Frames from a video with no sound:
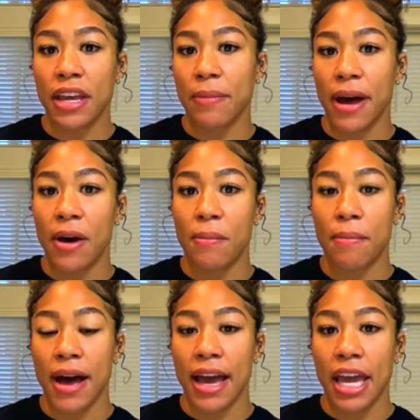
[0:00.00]
about
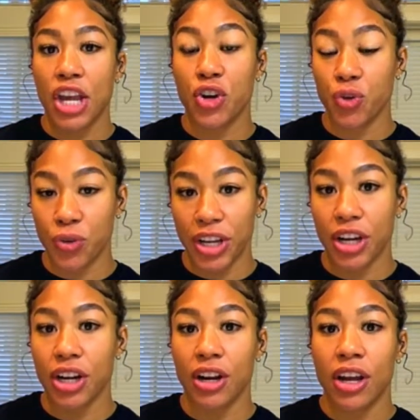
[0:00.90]
my
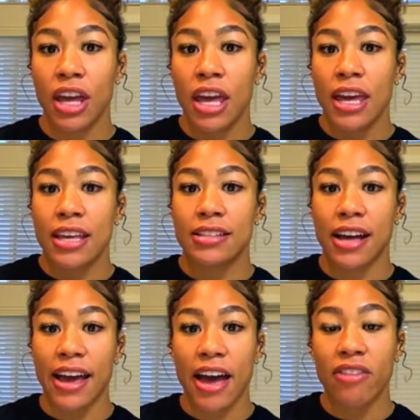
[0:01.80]
career is
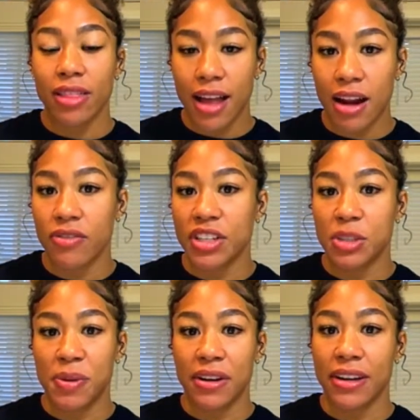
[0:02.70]
I have a lot of
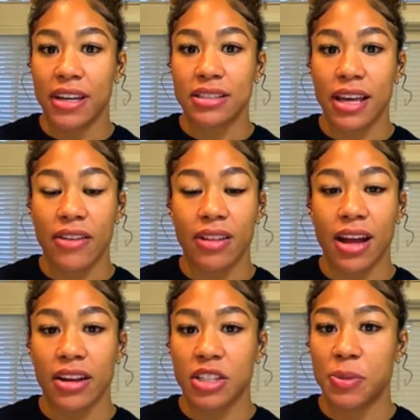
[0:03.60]
experience. I have a lot
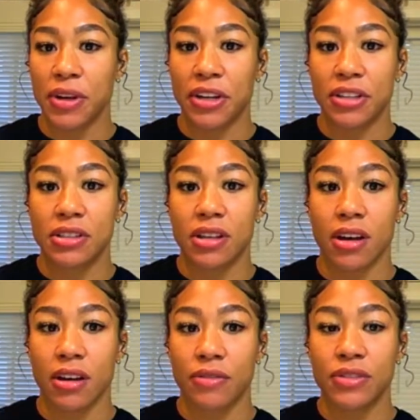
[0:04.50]
of experience
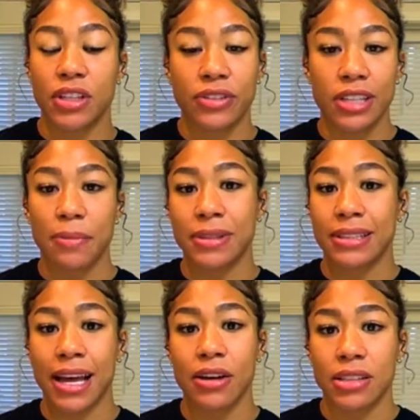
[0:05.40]
of different type of
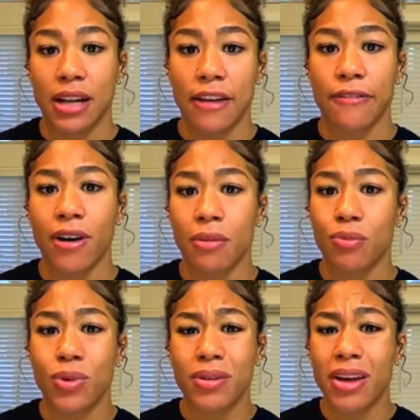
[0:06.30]
styles that I fought.
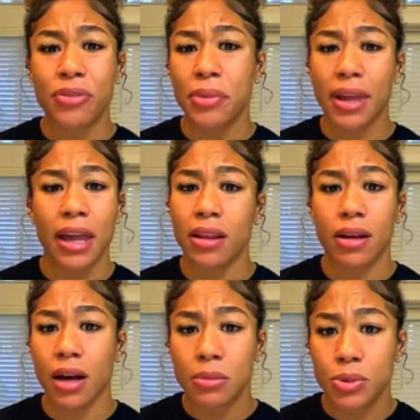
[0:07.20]
Whatever Mikaela
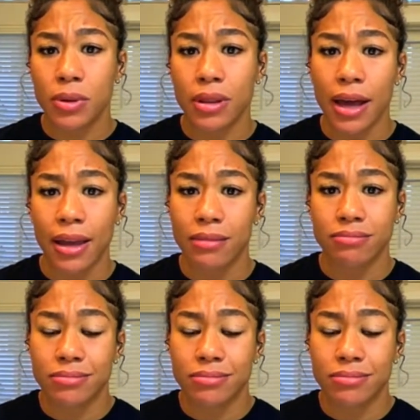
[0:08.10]
comes with, I